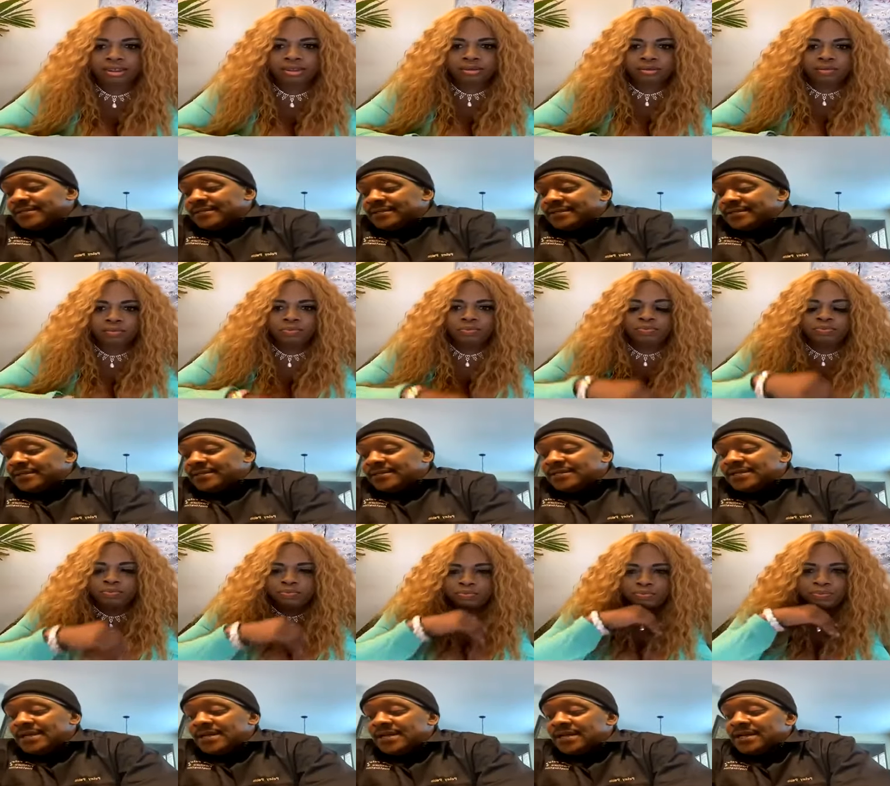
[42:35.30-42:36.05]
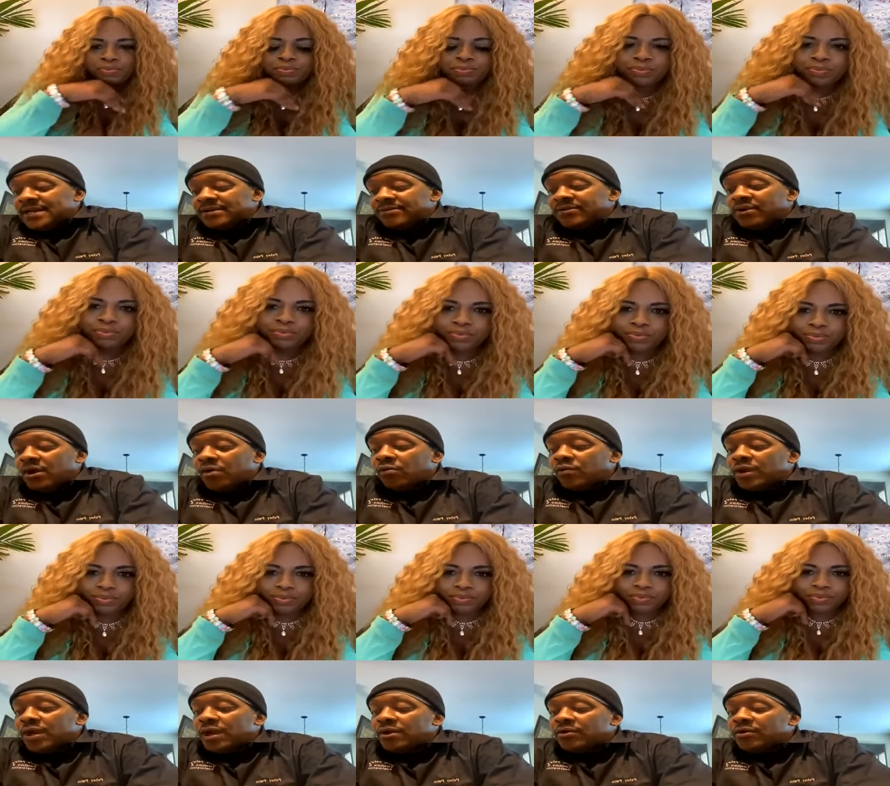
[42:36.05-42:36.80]
Speaker 1: Yeah. No, what I
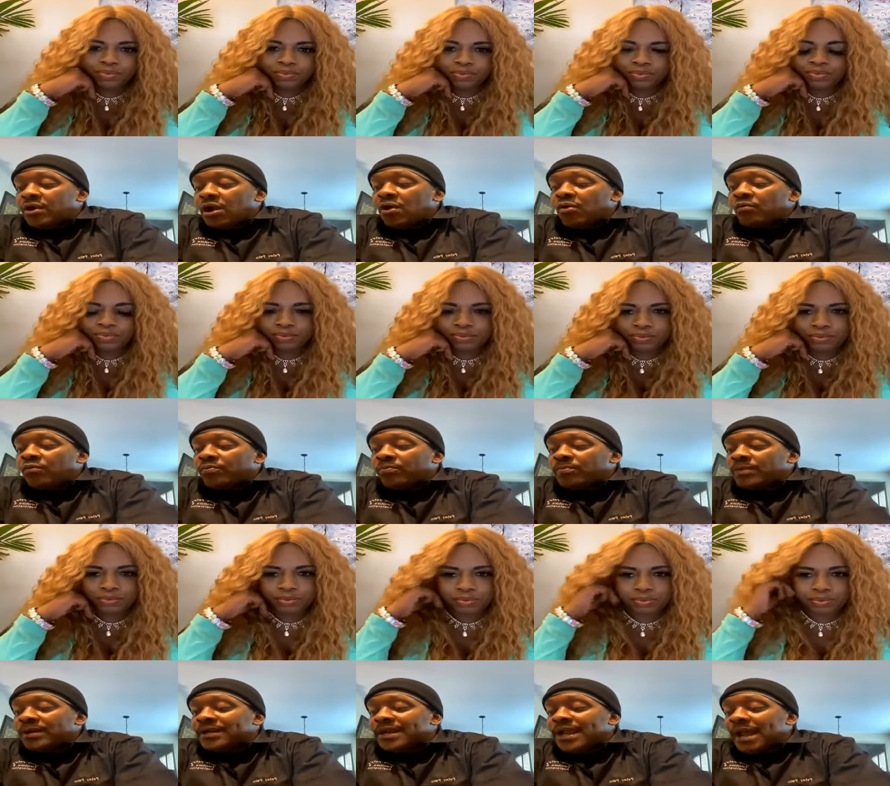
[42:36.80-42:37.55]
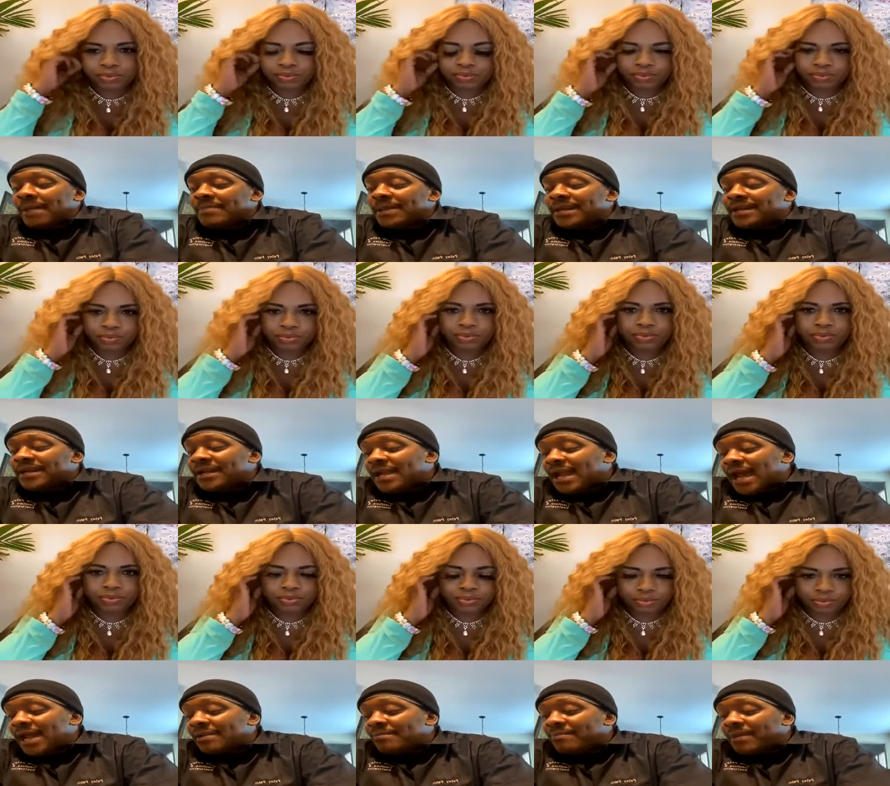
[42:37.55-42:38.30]
no, I mean not
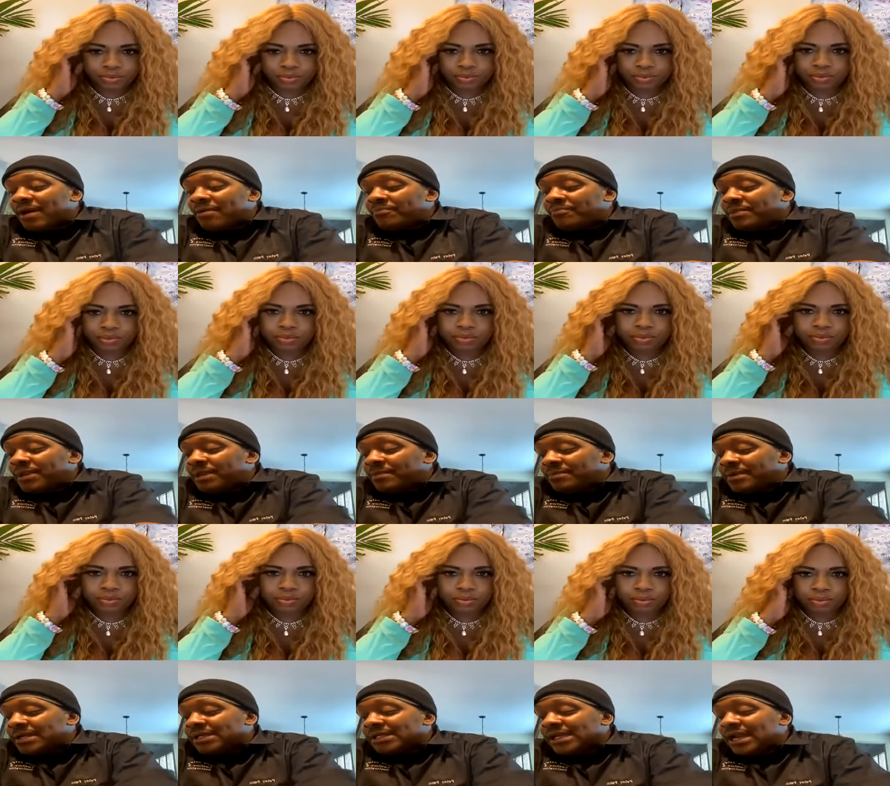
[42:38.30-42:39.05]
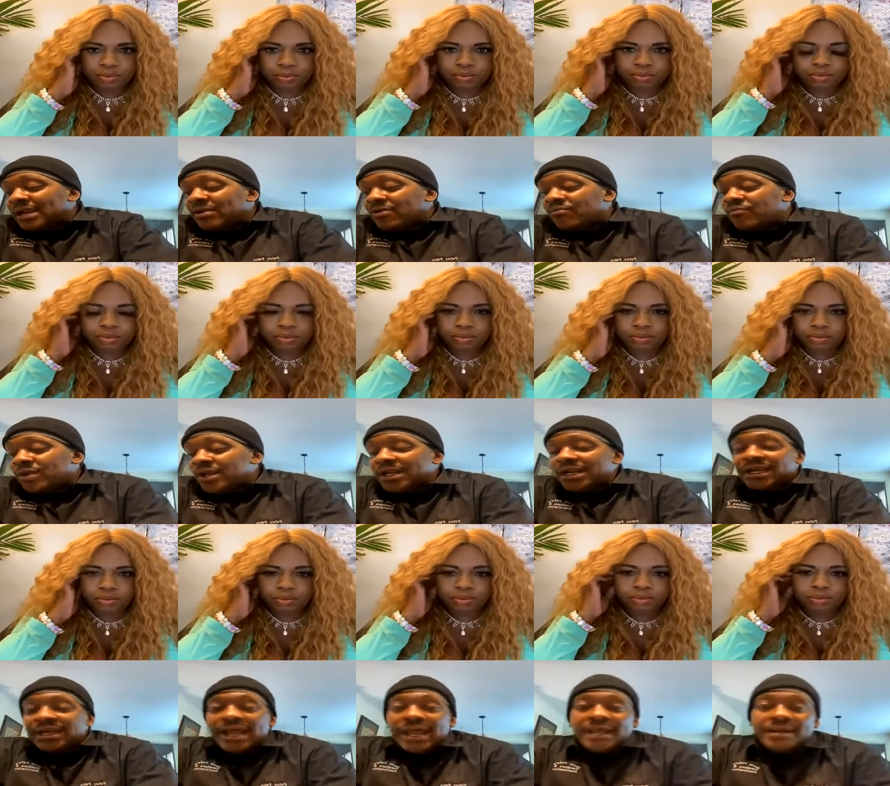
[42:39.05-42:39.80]
about me because I don't really
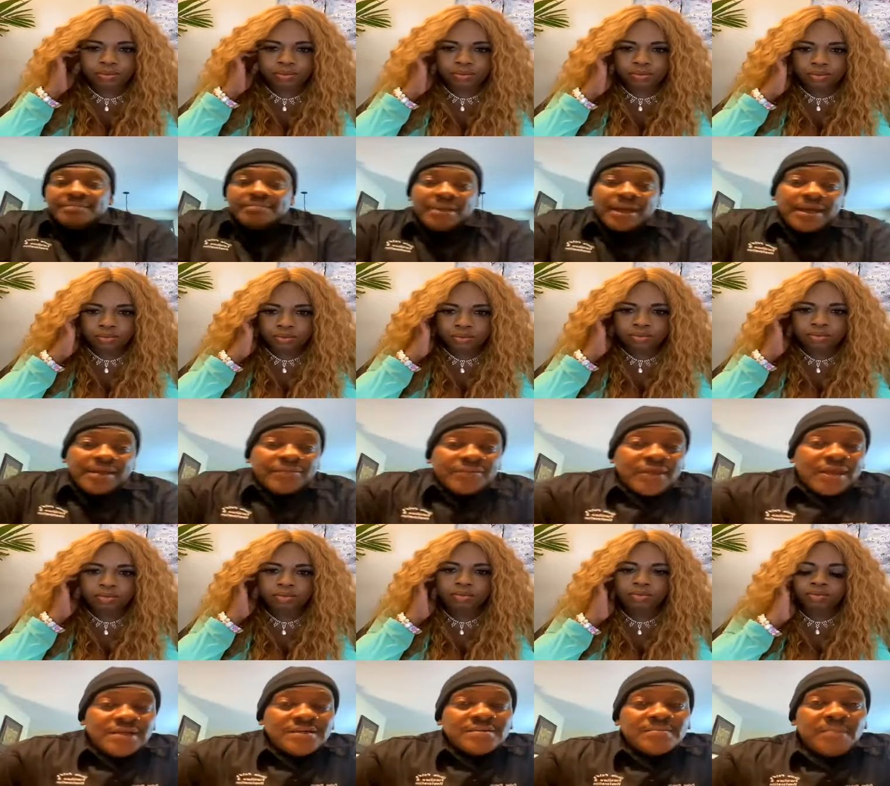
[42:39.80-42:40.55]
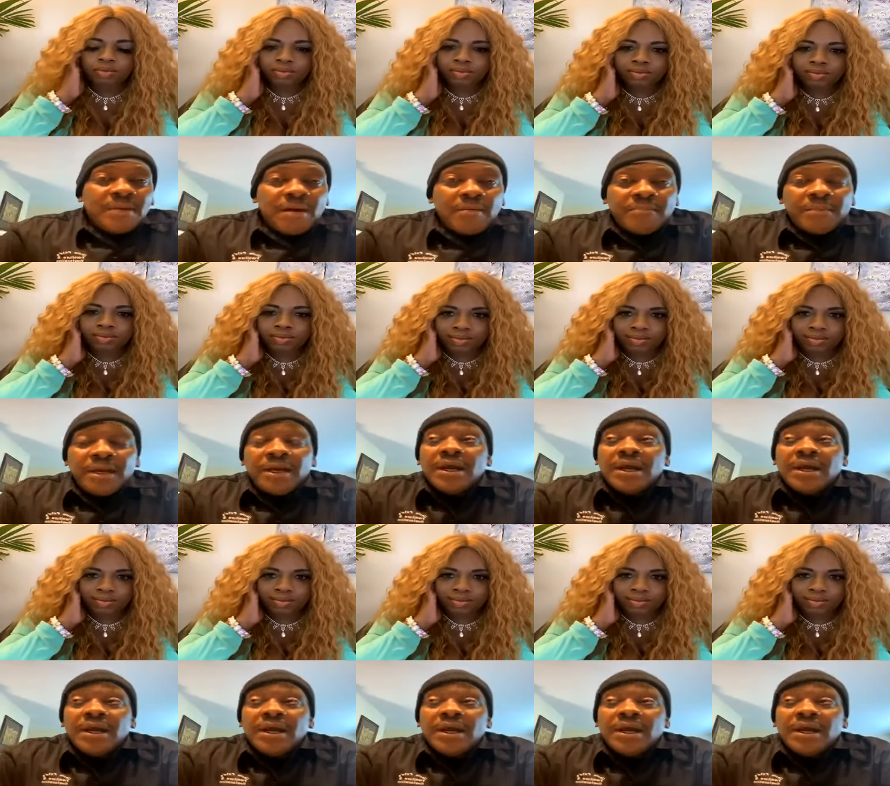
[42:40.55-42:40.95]
like making things about me.